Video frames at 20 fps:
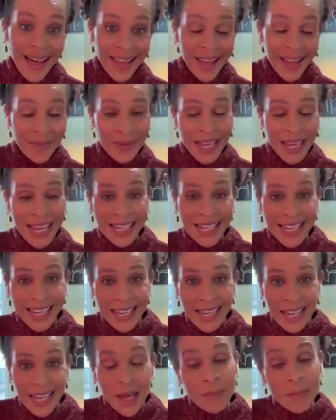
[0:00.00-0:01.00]
"Hi, I'm
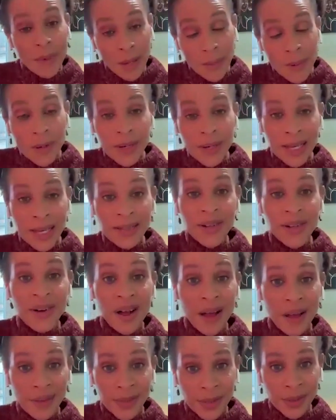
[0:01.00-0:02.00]
Dani. My pronouns
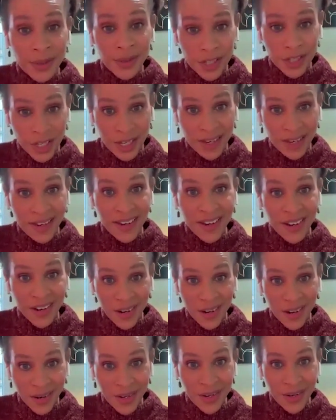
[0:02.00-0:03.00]
are also she,
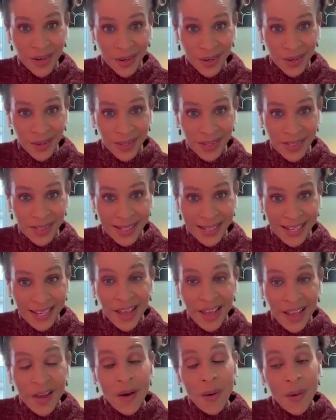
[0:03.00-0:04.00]
her, and hers."
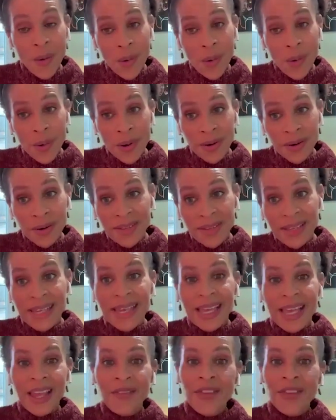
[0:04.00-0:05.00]
Or
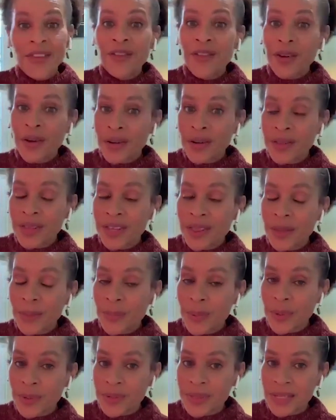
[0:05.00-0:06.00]
if you've heard that
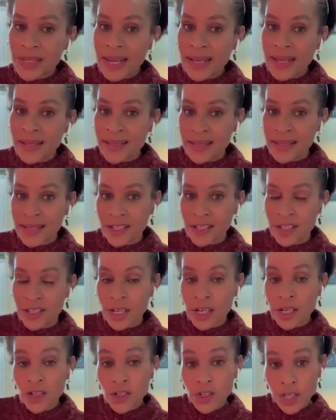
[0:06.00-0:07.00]
the person has
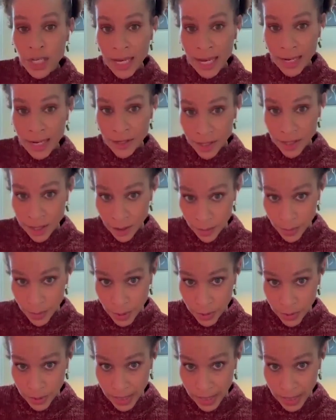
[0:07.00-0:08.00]
since changed their
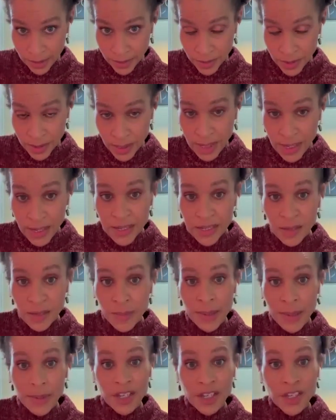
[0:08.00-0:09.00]
pronouns
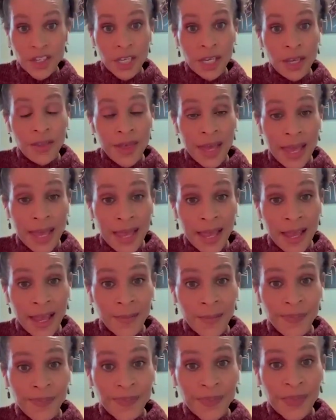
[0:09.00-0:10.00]
to maybe she,
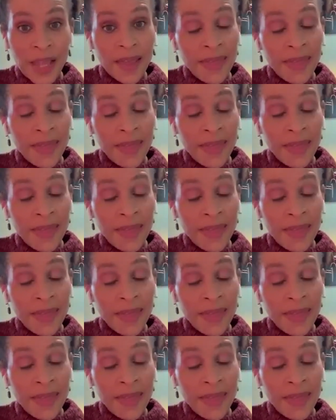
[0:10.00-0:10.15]
they,